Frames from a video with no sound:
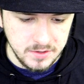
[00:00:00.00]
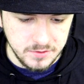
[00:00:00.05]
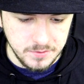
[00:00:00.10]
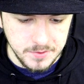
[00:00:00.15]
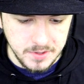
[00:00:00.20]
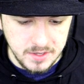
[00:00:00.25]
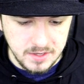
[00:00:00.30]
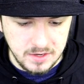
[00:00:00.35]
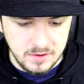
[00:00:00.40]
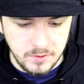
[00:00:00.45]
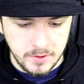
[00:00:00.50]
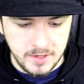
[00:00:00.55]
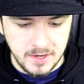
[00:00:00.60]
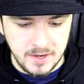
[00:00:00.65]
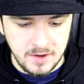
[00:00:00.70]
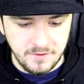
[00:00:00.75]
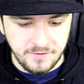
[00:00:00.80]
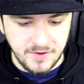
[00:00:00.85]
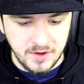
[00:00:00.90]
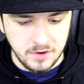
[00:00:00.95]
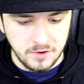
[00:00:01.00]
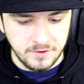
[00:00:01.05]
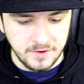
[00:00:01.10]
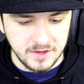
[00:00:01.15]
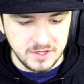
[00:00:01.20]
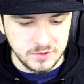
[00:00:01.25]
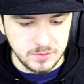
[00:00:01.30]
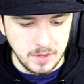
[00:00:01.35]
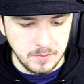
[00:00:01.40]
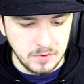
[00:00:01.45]
So we're gonna create a new video
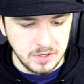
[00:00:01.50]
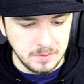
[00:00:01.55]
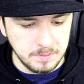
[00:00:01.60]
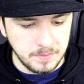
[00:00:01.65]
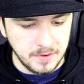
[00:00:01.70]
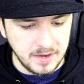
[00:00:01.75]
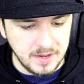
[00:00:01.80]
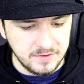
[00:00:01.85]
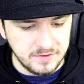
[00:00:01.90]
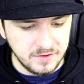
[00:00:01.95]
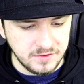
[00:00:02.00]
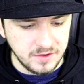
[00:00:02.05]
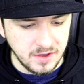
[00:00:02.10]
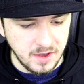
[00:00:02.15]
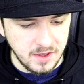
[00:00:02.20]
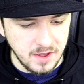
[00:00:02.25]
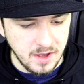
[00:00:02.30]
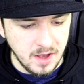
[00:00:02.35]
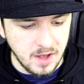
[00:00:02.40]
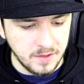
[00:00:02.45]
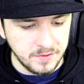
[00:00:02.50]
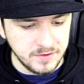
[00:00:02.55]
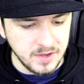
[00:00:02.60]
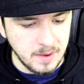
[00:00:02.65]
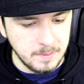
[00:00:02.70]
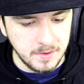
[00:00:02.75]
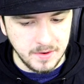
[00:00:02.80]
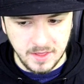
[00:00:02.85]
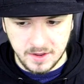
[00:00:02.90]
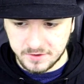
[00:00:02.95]
track as well. I'm gonna place this guy on
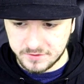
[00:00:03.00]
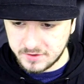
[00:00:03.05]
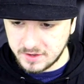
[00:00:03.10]
top of there.